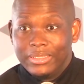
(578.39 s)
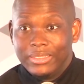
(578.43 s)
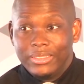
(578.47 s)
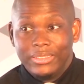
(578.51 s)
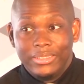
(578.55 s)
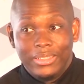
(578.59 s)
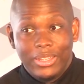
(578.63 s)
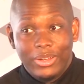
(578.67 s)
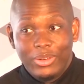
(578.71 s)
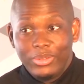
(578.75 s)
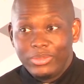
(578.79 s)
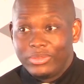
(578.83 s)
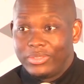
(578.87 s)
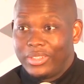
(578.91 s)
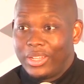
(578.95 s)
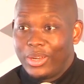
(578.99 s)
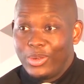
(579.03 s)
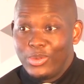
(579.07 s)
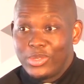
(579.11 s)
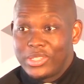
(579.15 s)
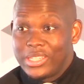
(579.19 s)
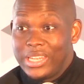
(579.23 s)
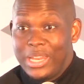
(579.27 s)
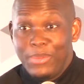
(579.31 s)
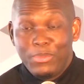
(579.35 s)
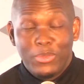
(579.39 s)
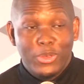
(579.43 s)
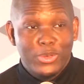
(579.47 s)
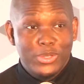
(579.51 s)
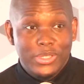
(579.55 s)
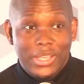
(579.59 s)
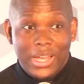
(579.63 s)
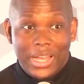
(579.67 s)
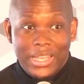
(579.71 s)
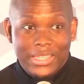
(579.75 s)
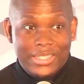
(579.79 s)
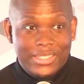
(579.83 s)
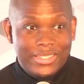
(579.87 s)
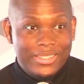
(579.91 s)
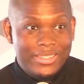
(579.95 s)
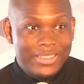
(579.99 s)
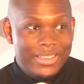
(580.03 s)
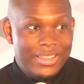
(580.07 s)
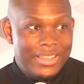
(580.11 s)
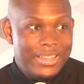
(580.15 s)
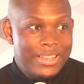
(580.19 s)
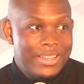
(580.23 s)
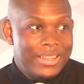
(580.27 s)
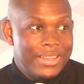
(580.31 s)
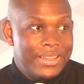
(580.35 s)
They don't sleep, those guys.
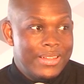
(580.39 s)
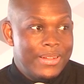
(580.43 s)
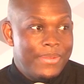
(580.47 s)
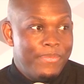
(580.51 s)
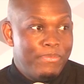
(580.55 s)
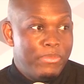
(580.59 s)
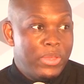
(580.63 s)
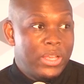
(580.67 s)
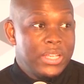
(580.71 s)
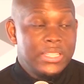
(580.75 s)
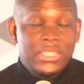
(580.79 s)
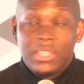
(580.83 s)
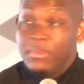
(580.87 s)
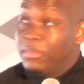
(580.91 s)
Because